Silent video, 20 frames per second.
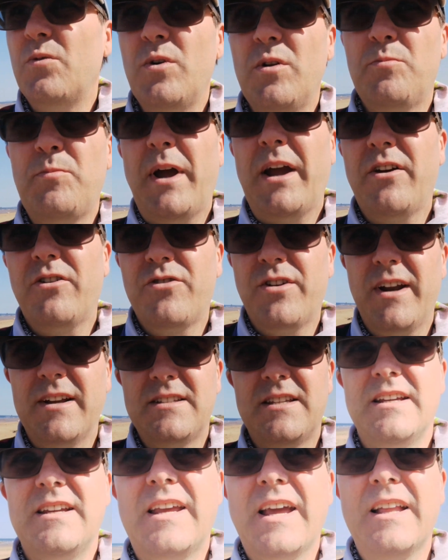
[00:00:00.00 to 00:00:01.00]
with
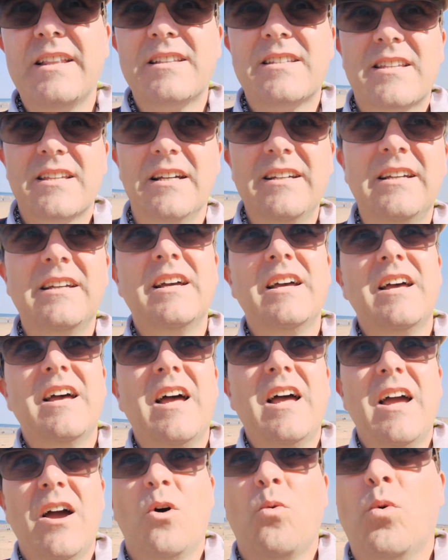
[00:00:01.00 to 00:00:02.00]
pancreatic cancer,
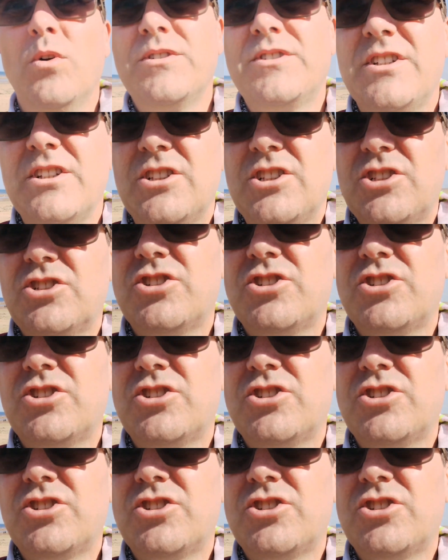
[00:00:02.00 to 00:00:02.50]
once it